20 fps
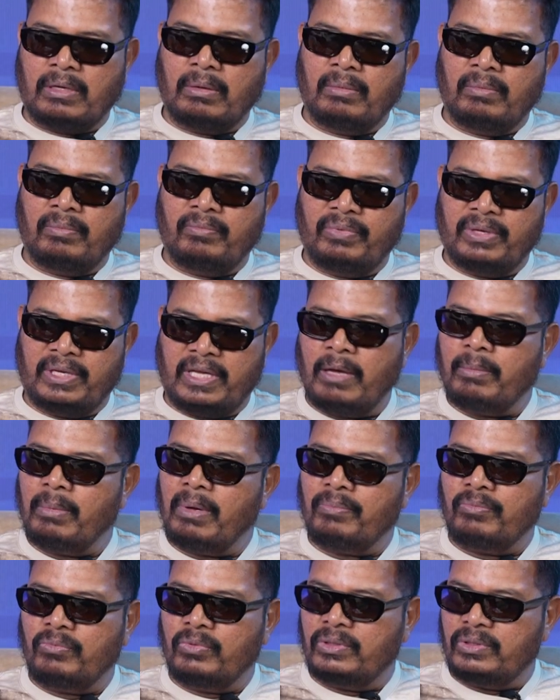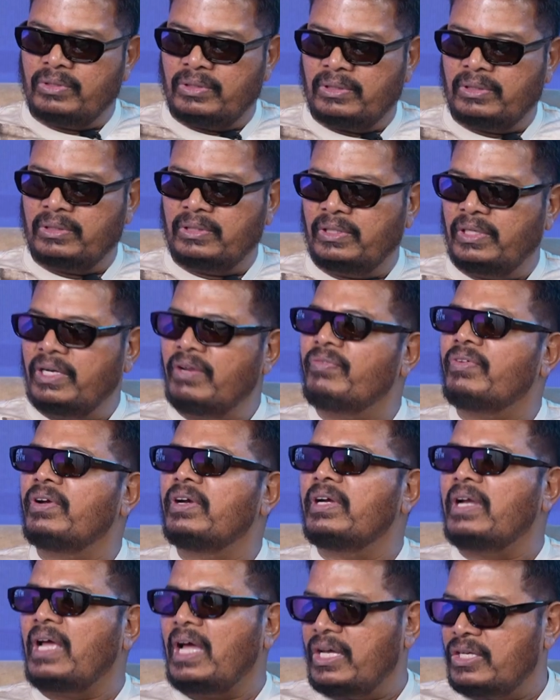we came up with
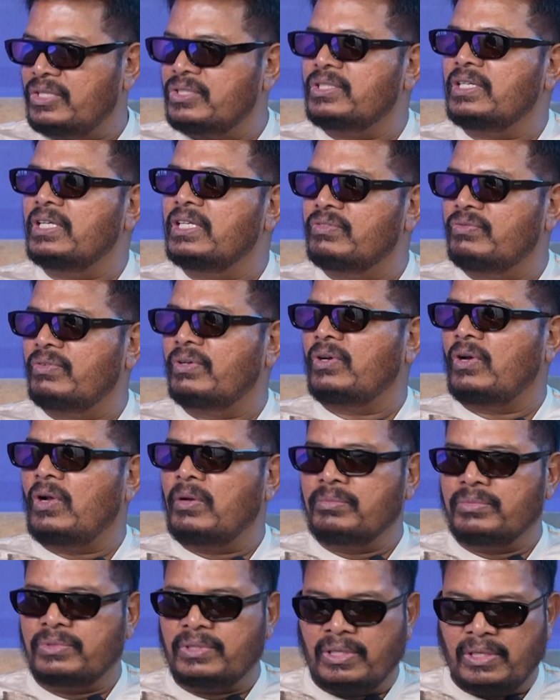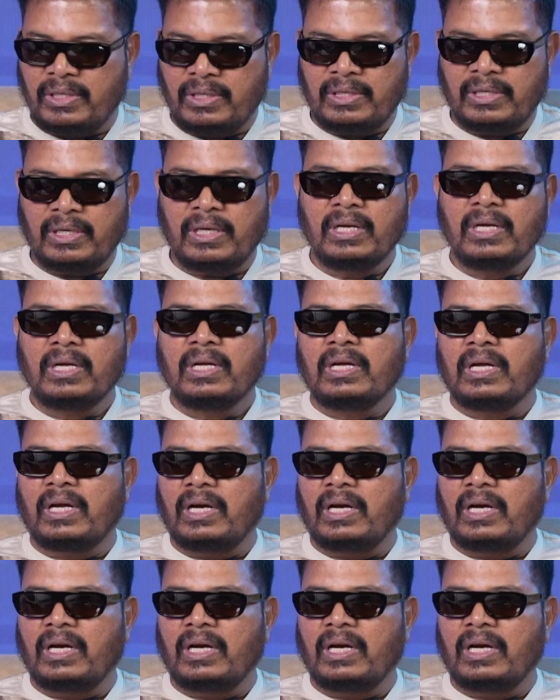different hairstyles for Ram Charan